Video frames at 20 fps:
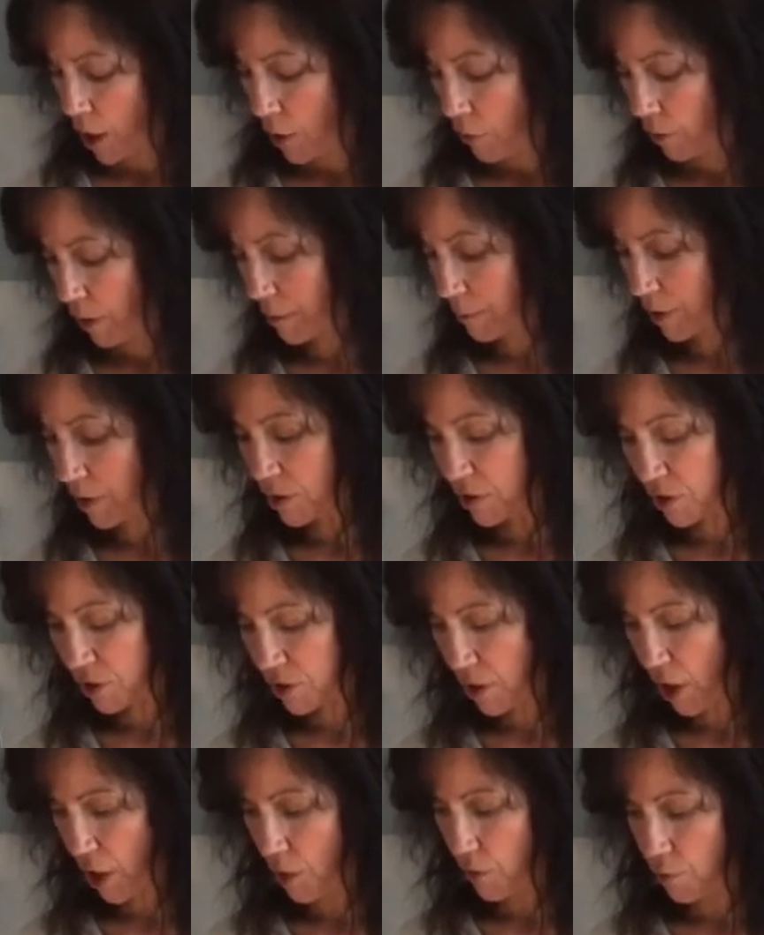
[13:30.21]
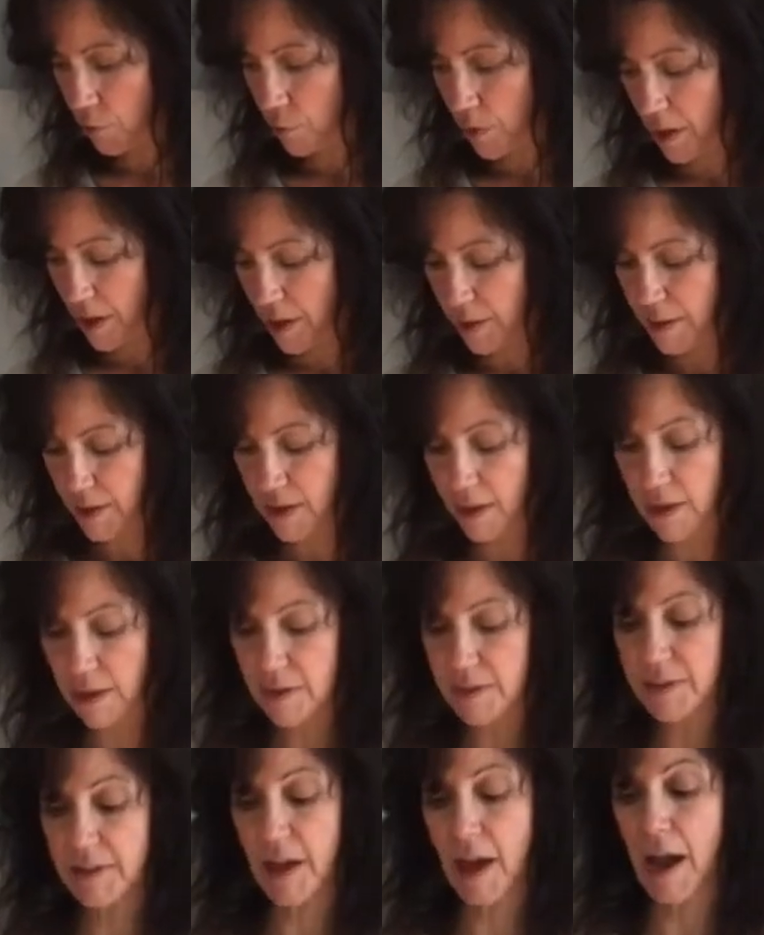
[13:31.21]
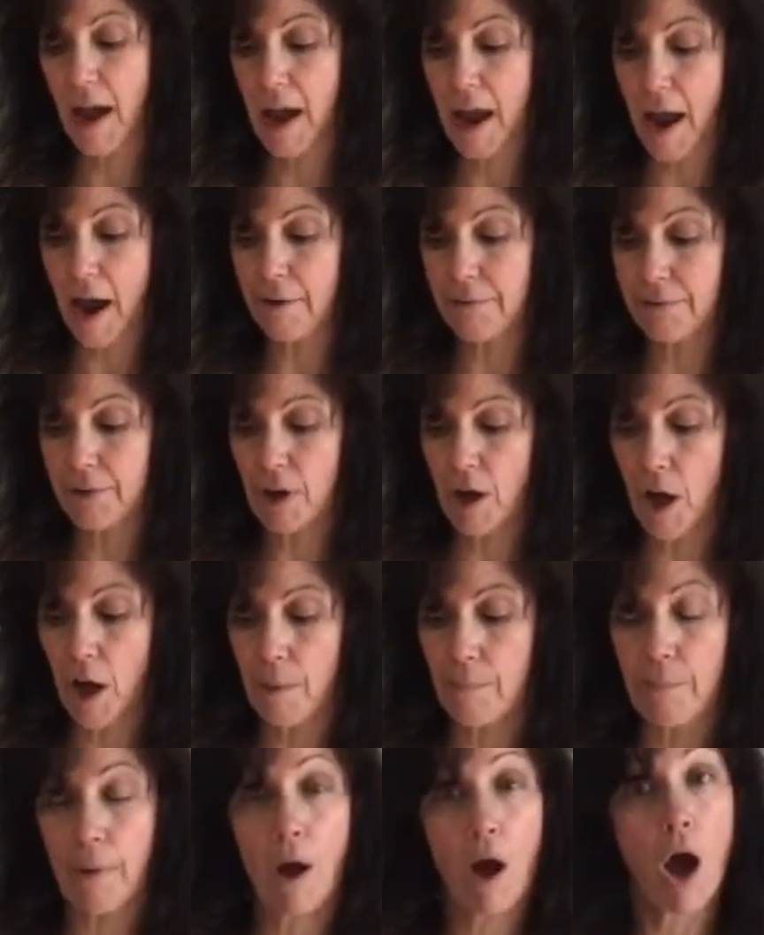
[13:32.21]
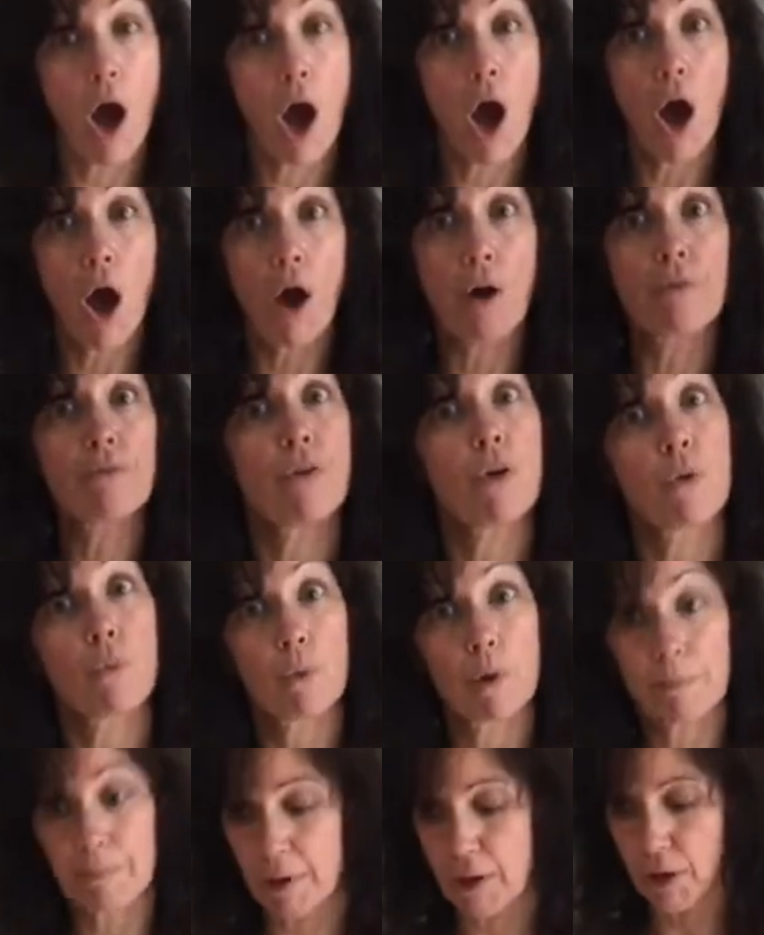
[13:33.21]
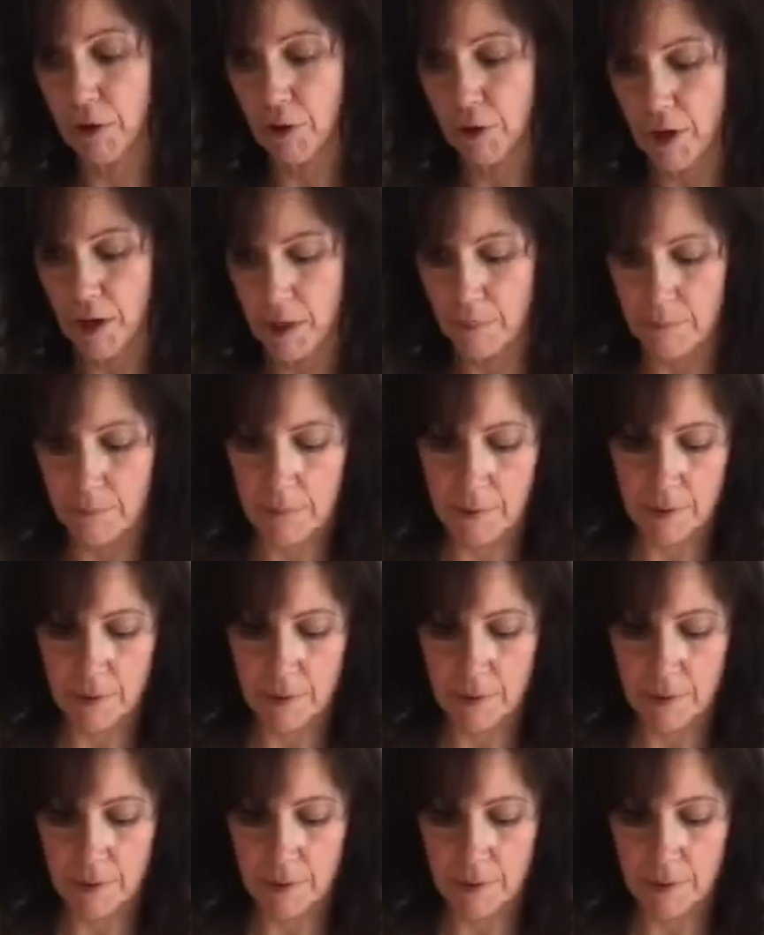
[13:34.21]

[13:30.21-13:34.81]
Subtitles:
What I'm gonna start with is a half a cup of whipping cream.